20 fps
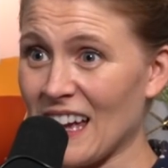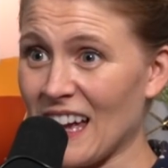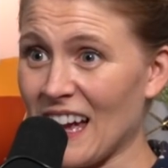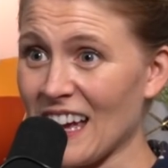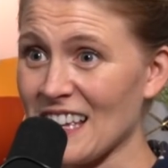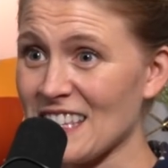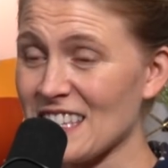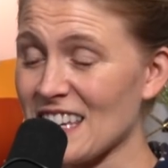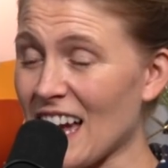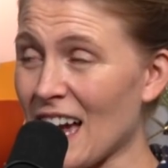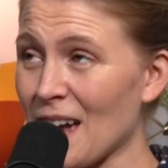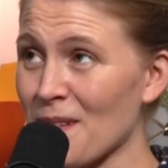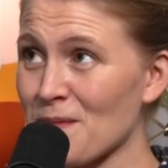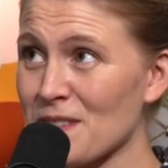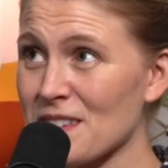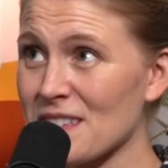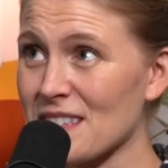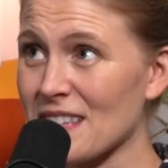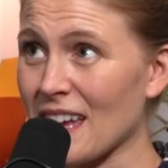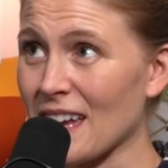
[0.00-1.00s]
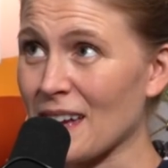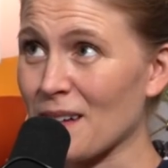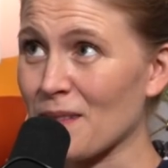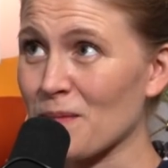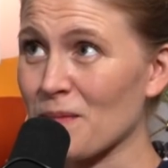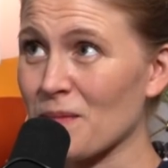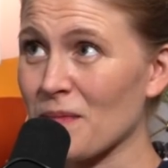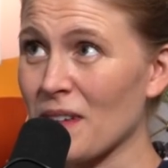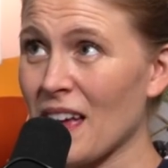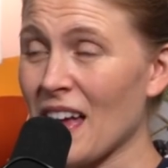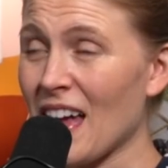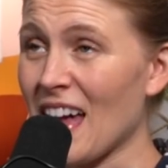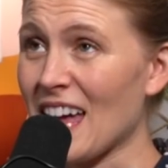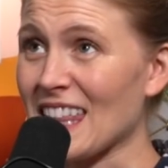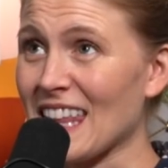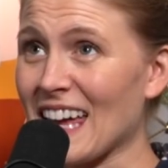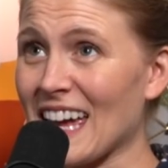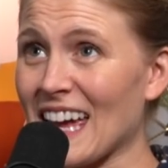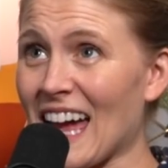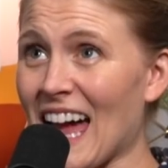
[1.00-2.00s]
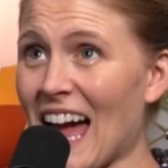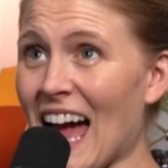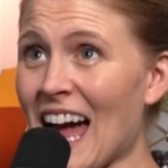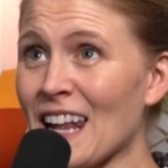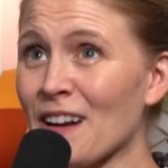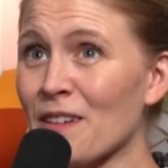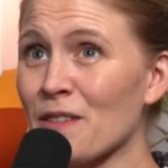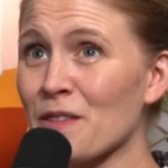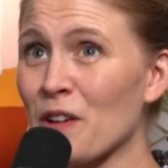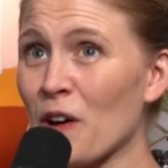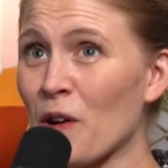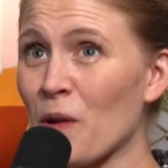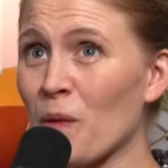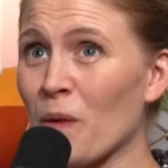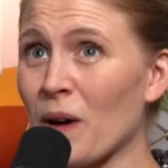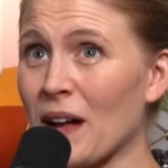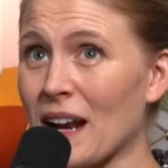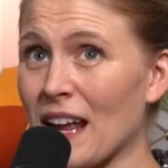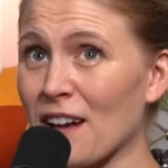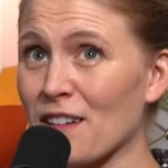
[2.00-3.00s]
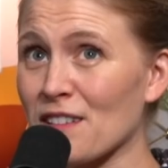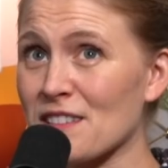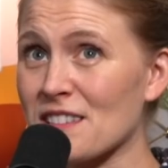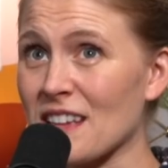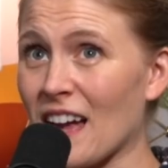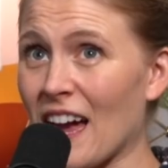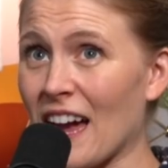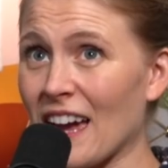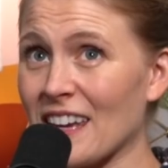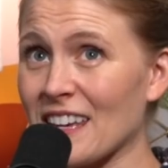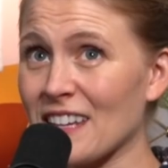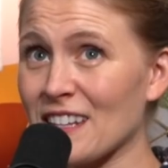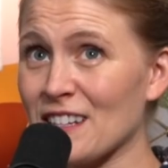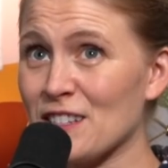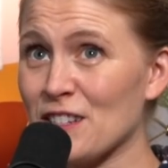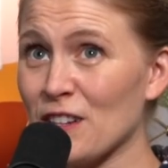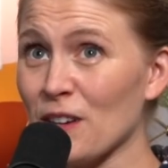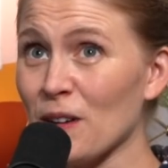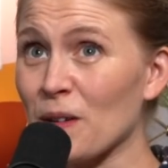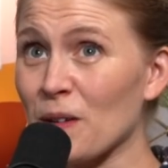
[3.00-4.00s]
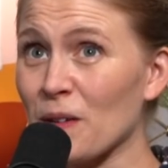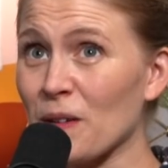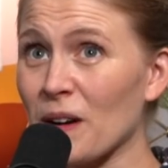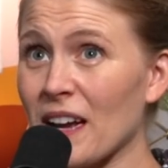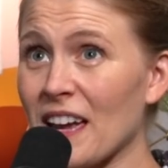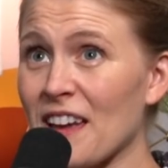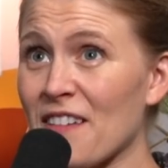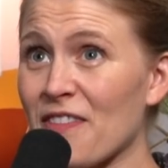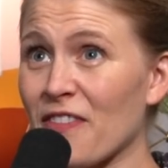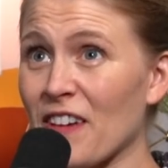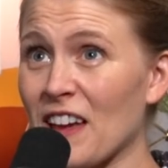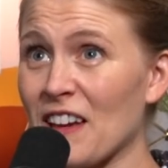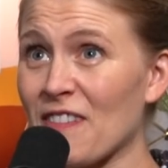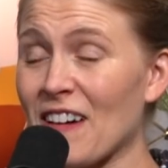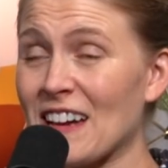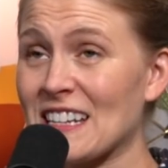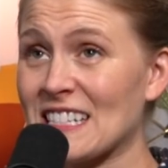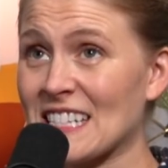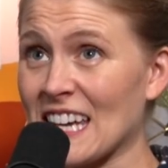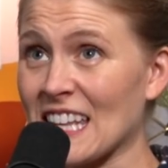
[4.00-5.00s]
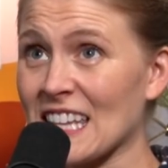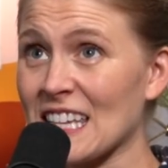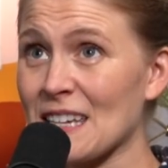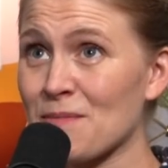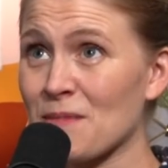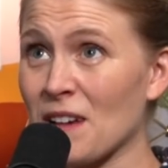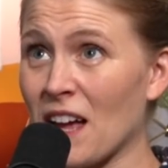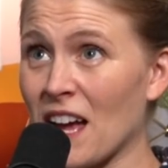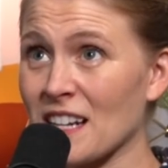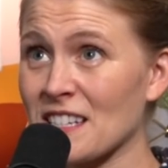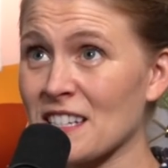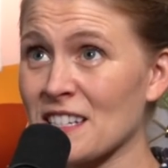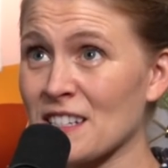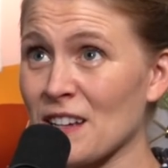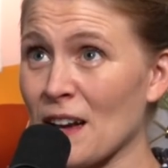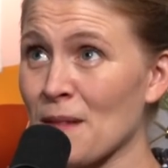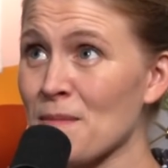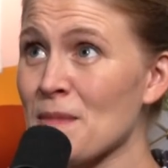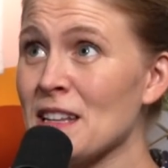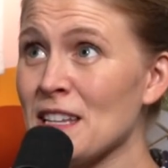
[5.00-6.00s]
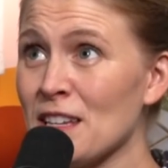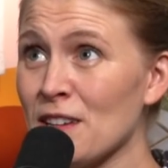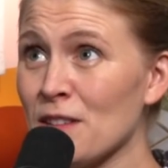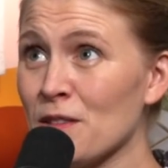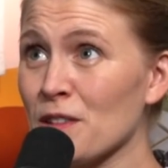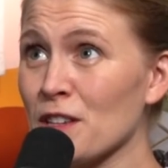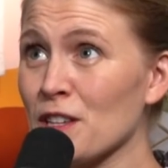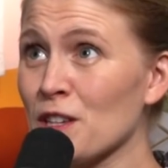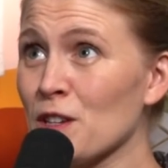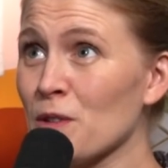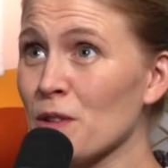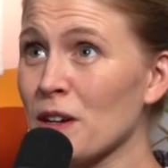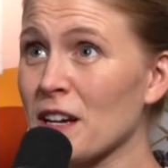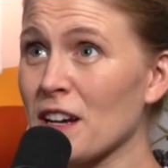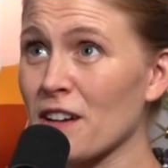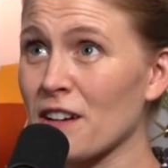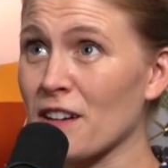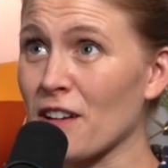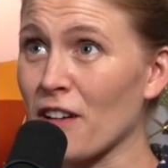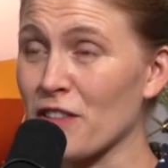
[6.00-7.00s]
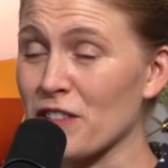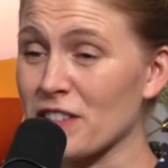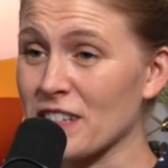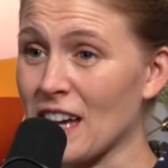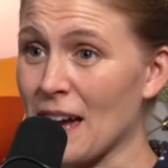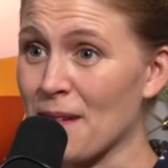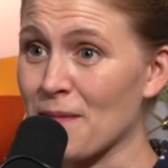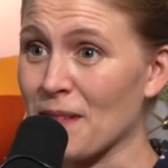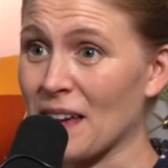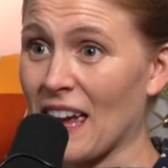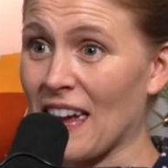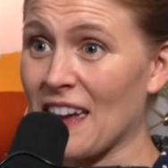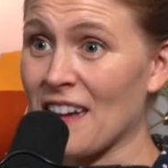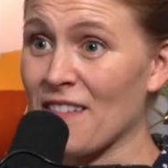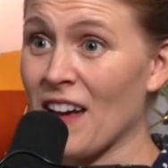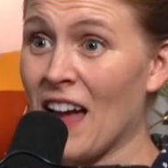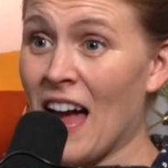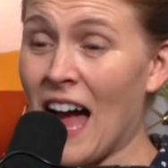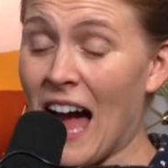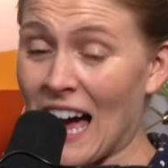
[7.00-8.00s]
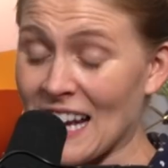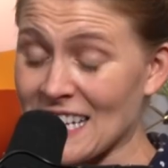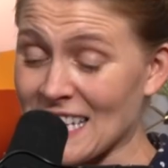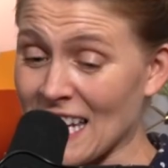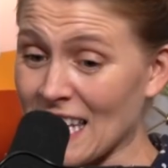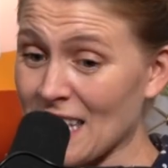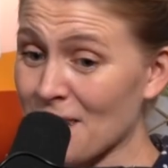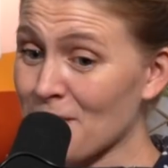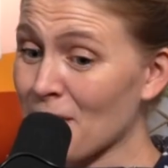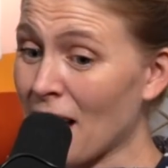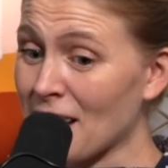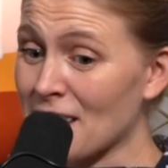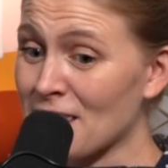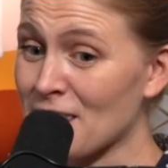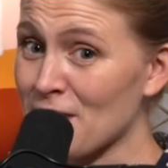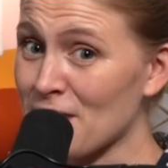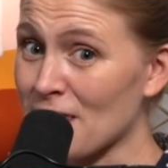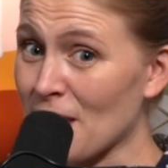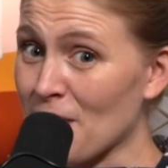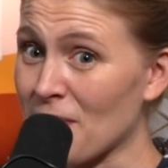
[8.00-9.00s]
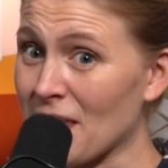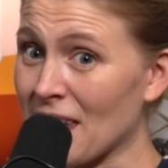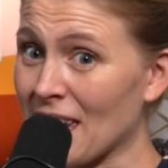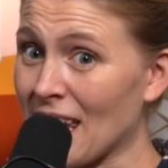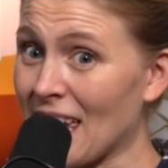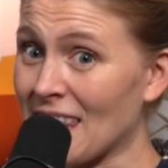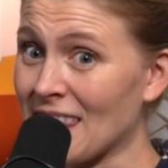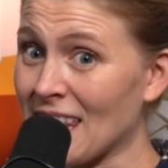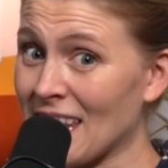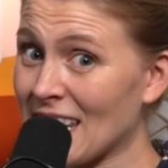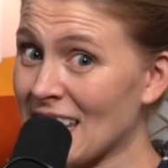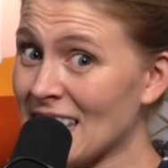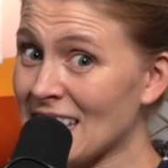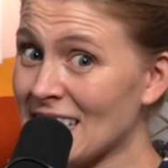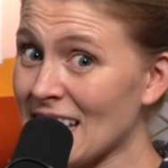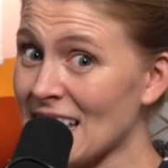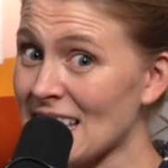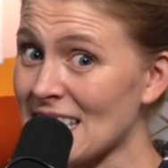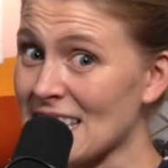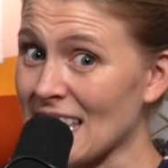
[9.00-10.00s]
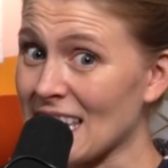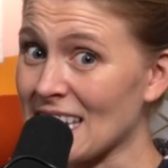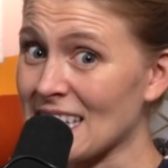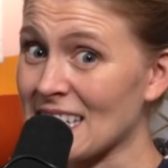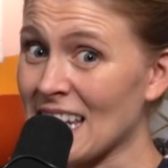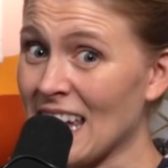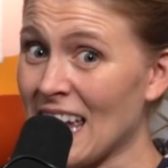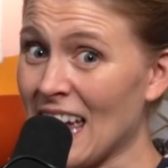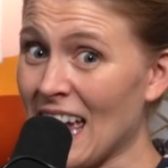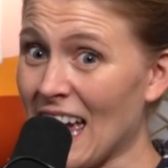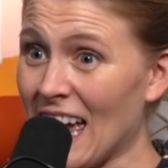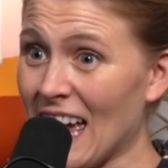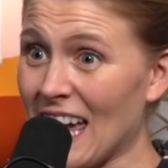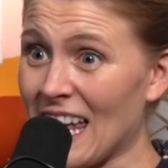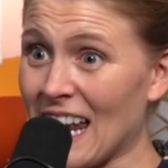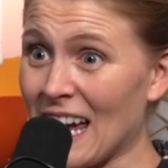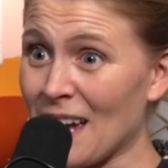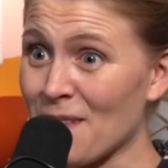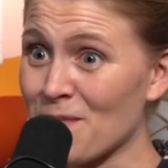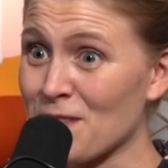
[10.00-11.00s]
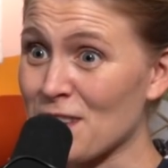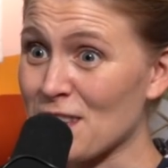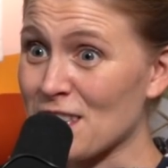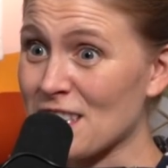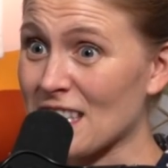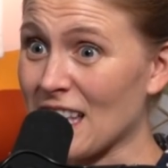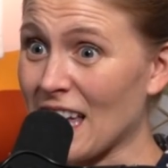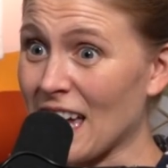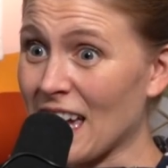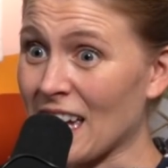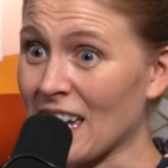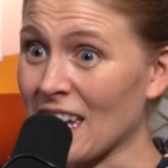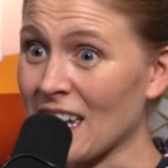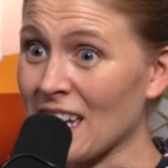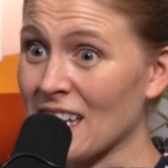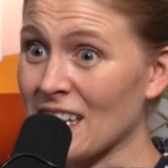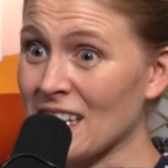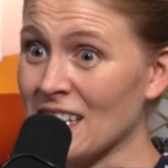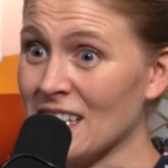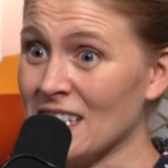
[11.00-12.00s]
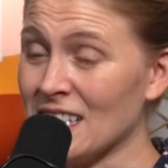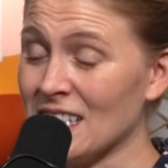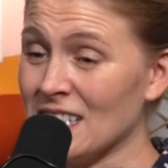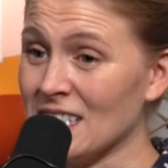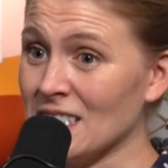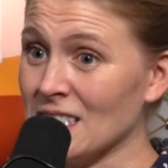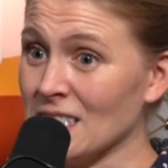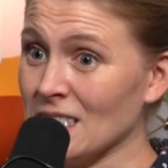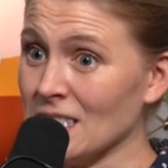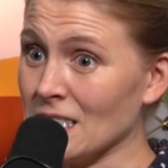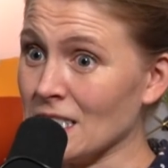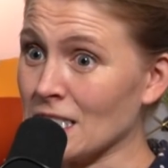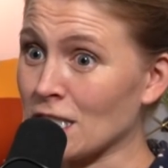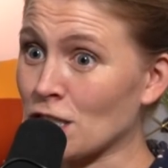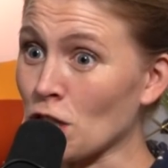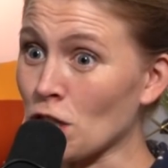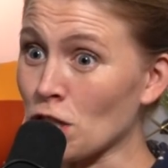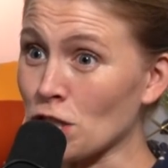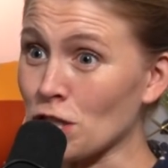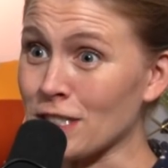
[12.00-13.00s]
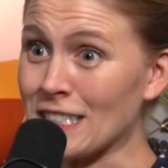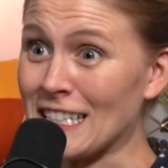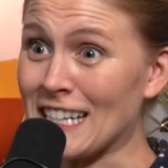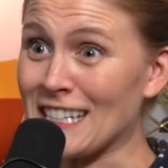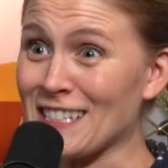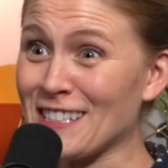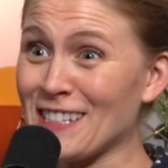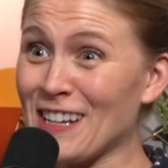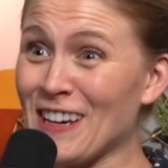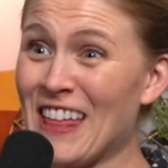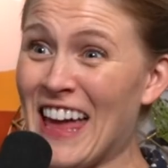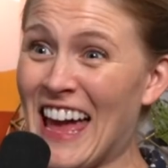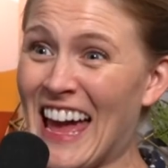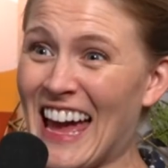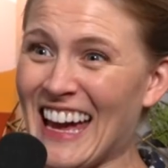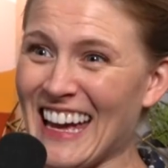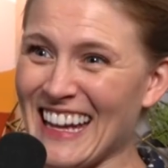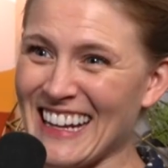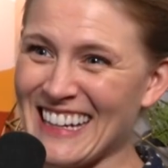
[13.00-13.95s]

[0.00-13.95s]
I'm just like I don't know what else I can do if I tell him not to do. I mean, you hear it all the time. Like if I tell him not to do something and then he does it, and I'm just like, I told you not to do